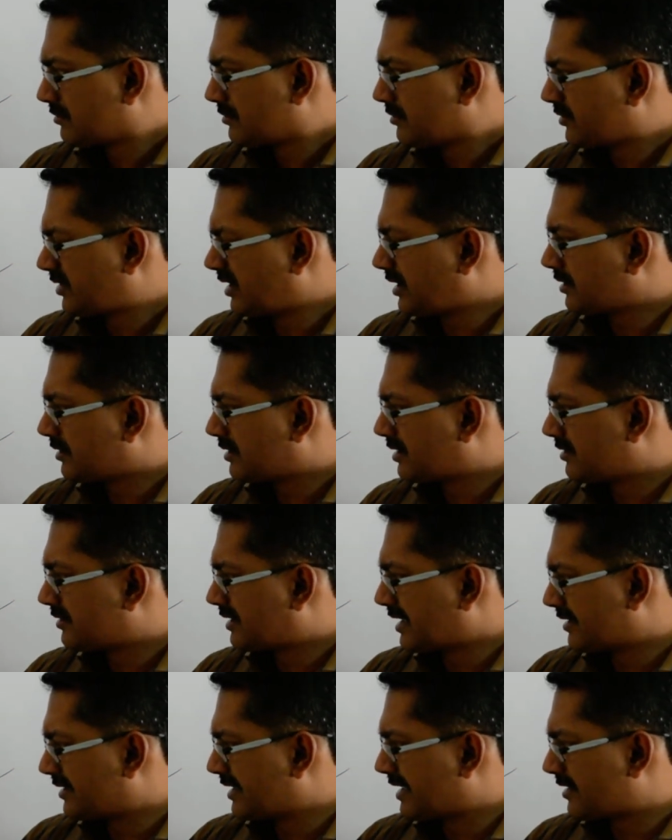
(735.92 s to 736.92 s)
see
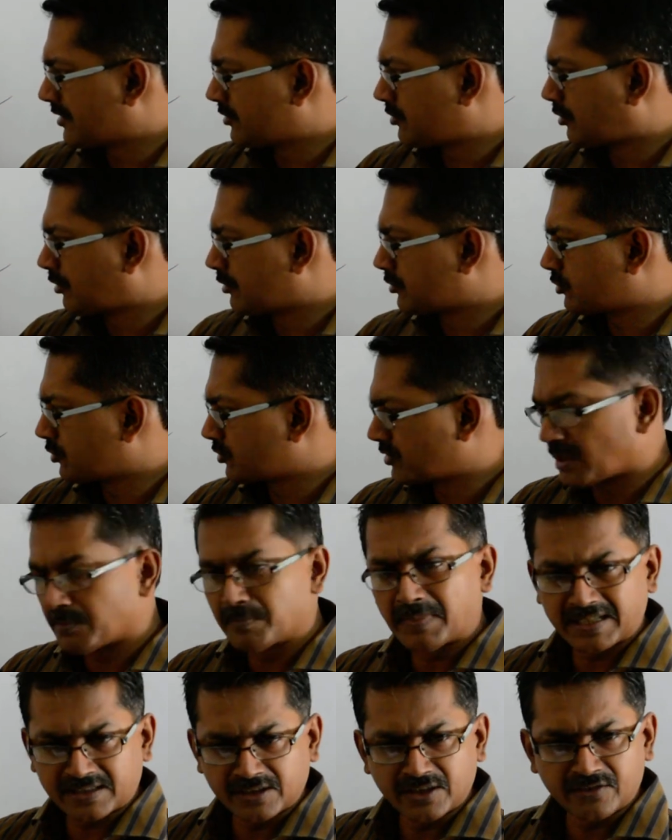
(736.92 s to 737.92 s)
there is also some
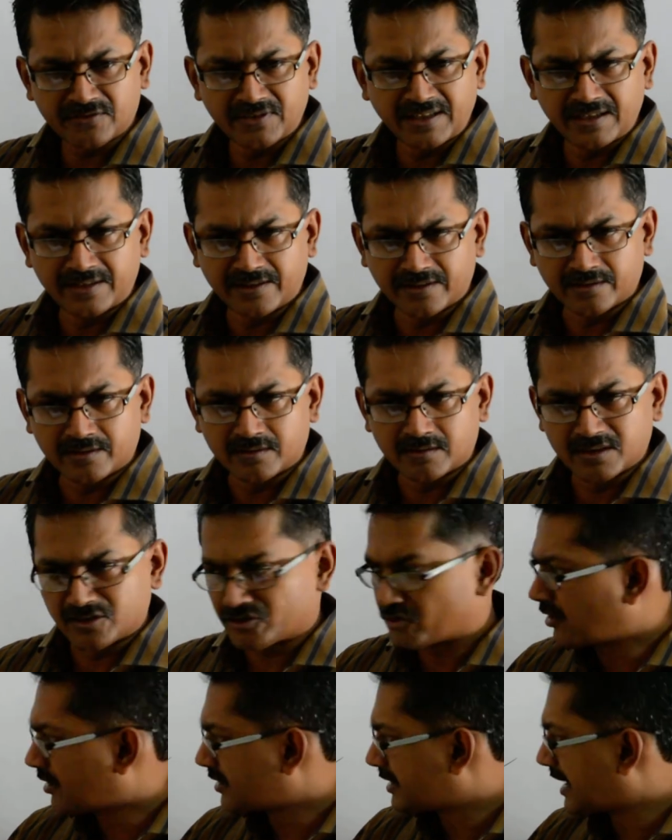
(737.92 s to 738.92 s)
magnetic field here.
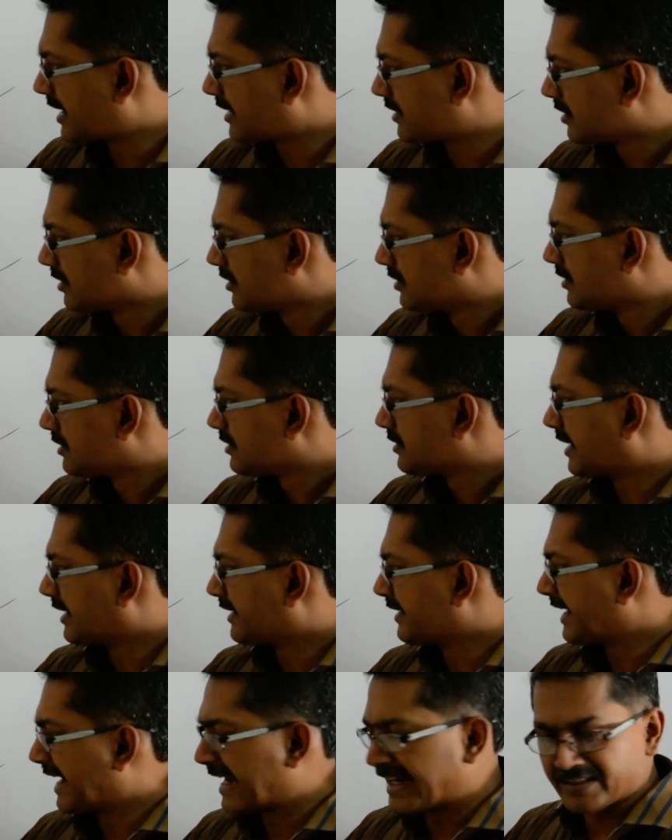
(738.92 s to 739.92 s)
It's not that it
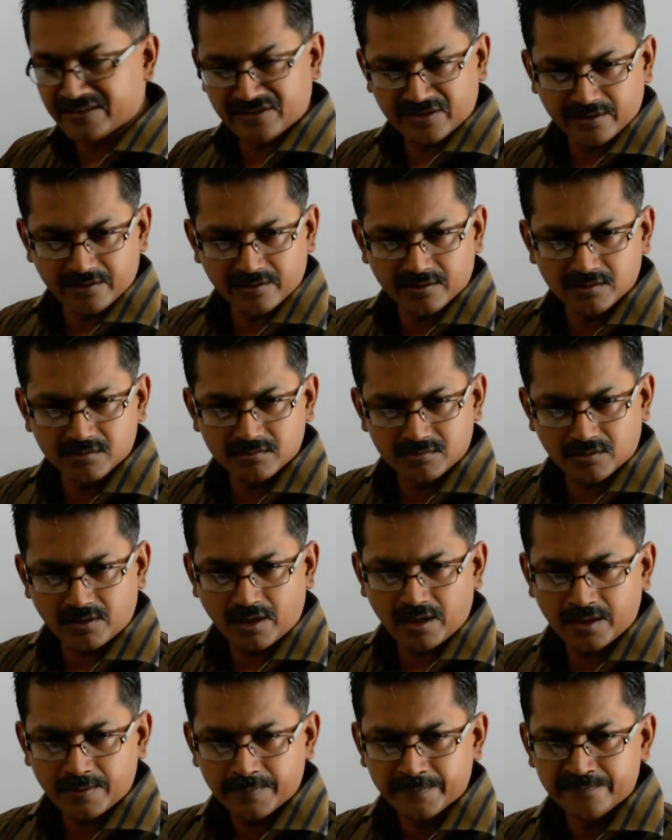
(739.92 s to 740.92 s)
ends here.
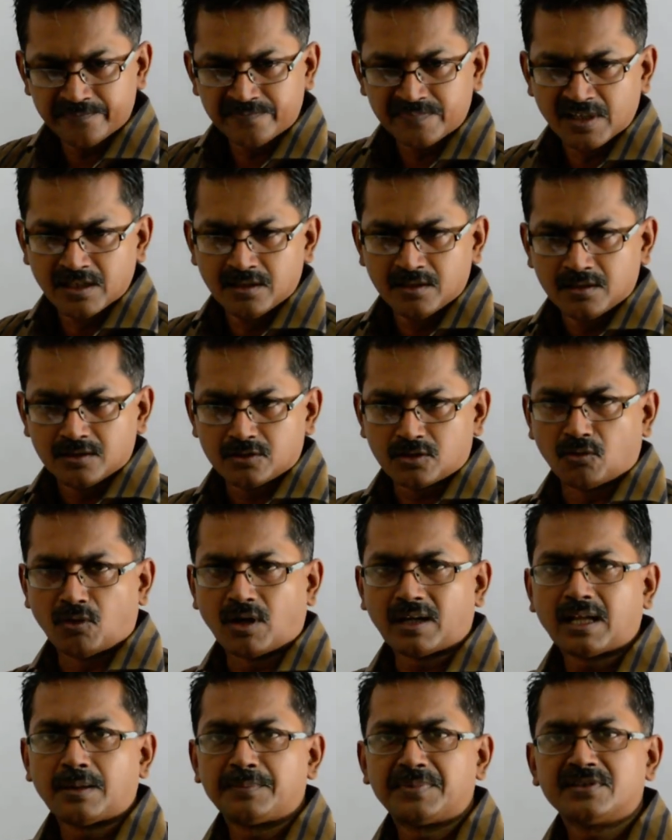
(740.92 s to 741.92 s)
Okay. So
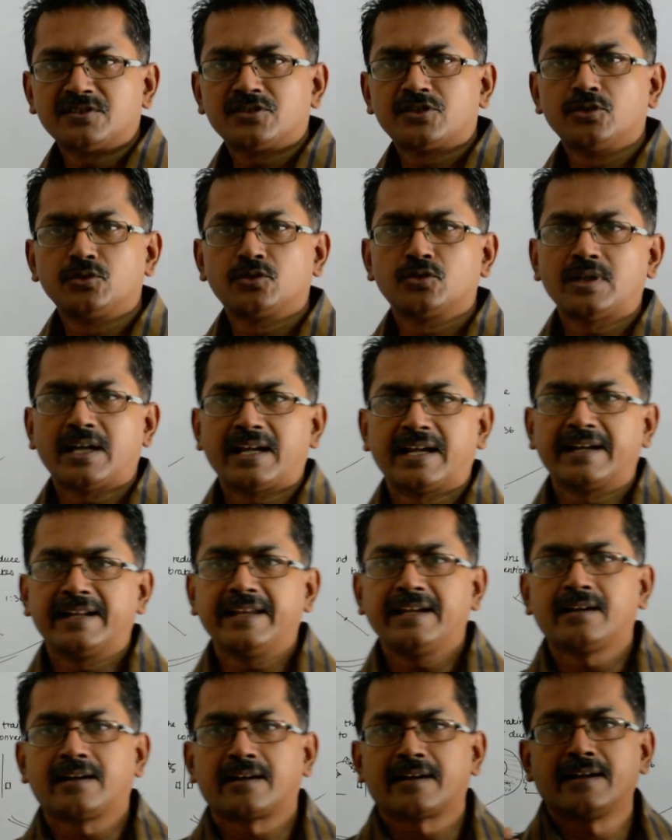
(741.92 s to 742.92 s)
what happens? Due to the
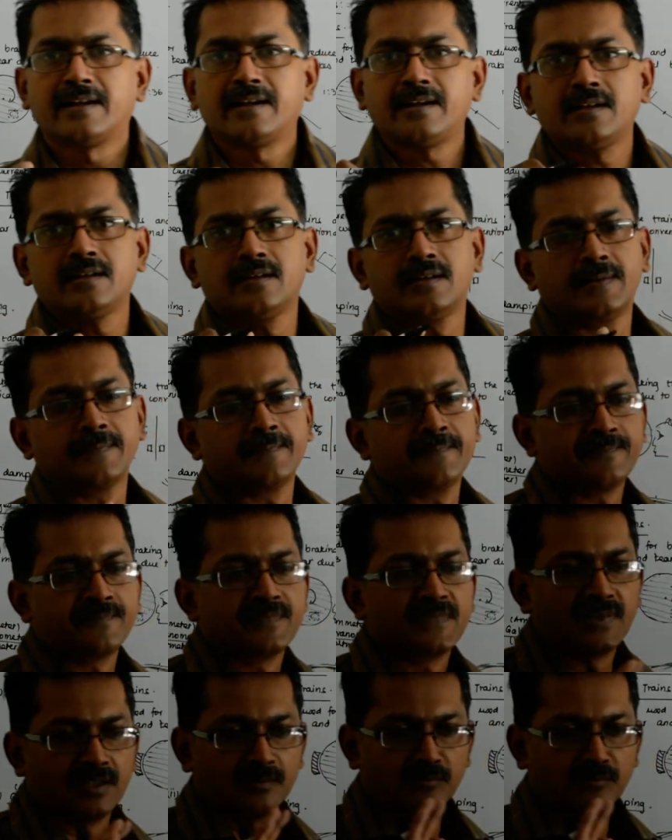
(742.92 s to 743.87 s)
eddy current, the